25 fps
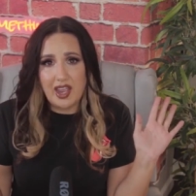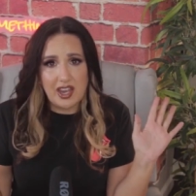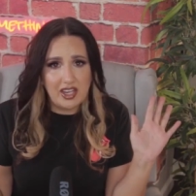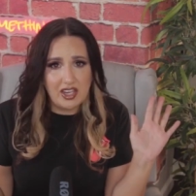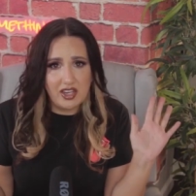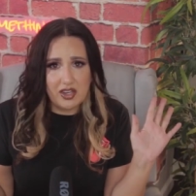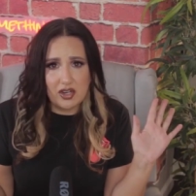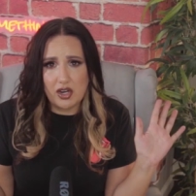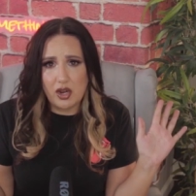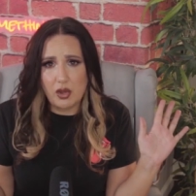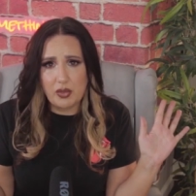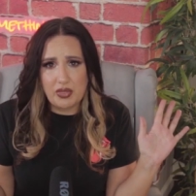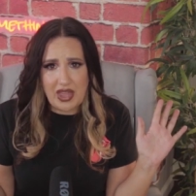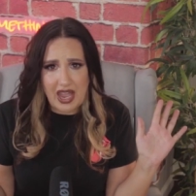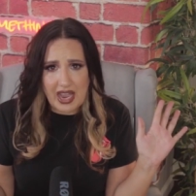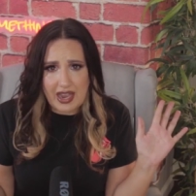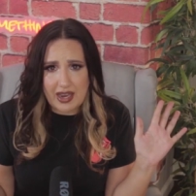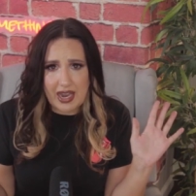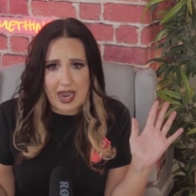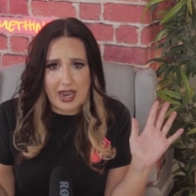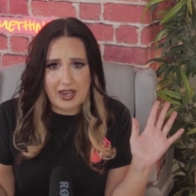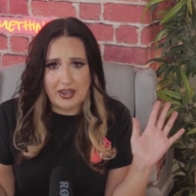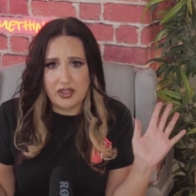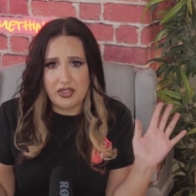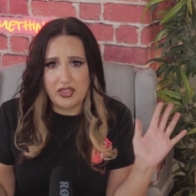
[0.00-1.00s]
you know,
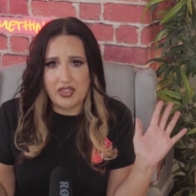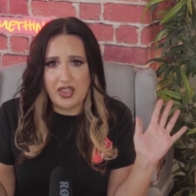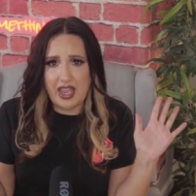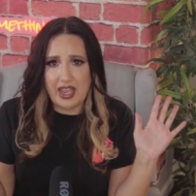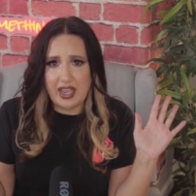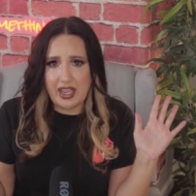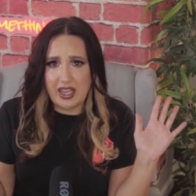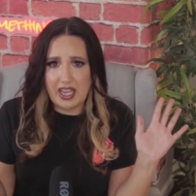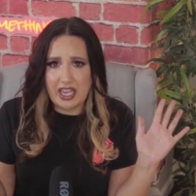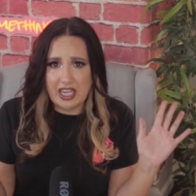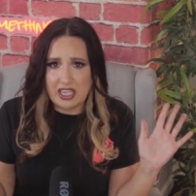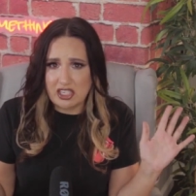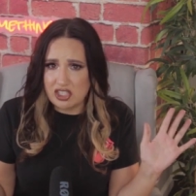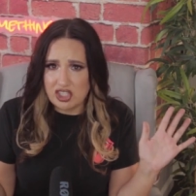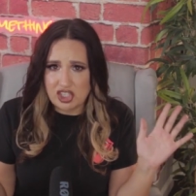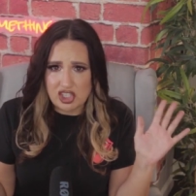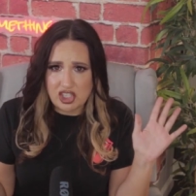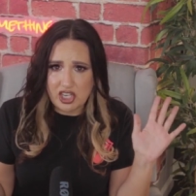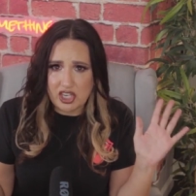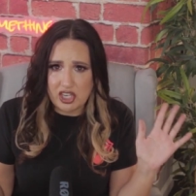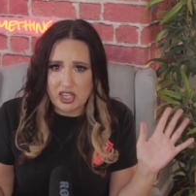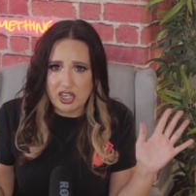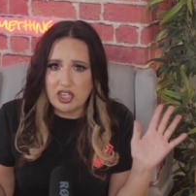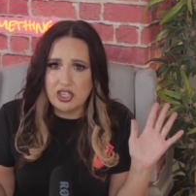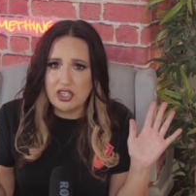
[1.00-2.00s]
that kind of thing, and
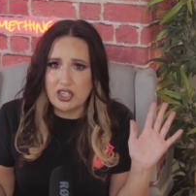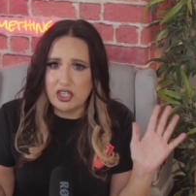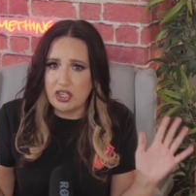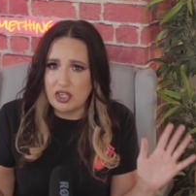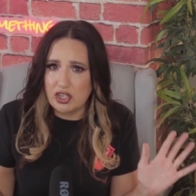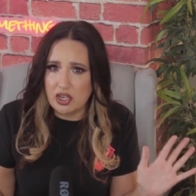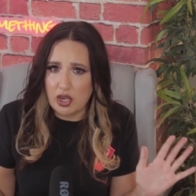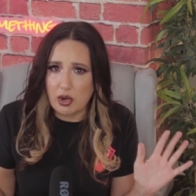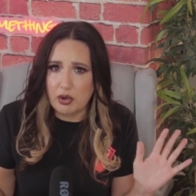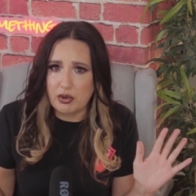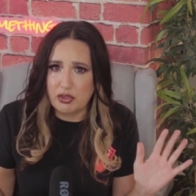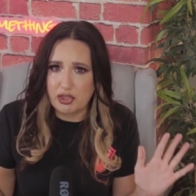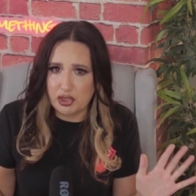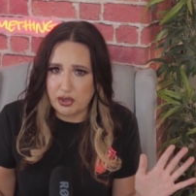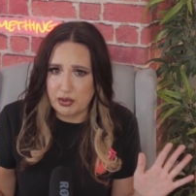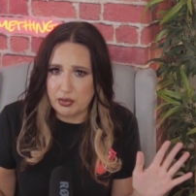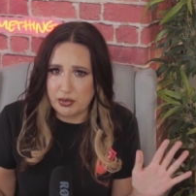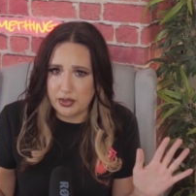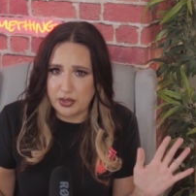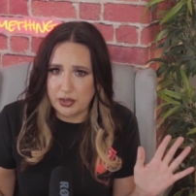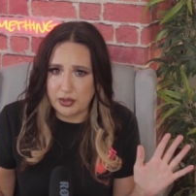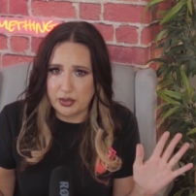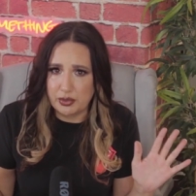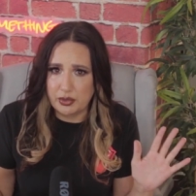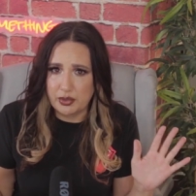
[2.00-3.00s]
she couldn't go
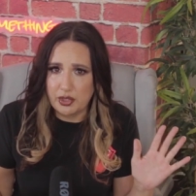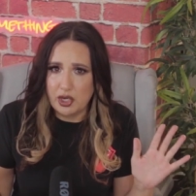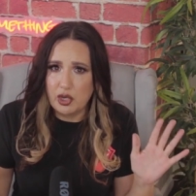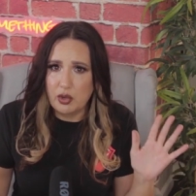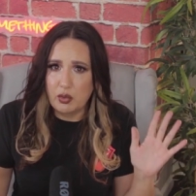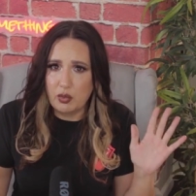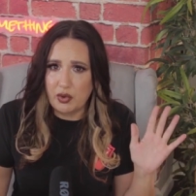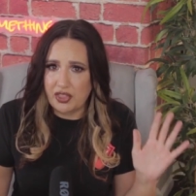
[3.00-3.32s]
through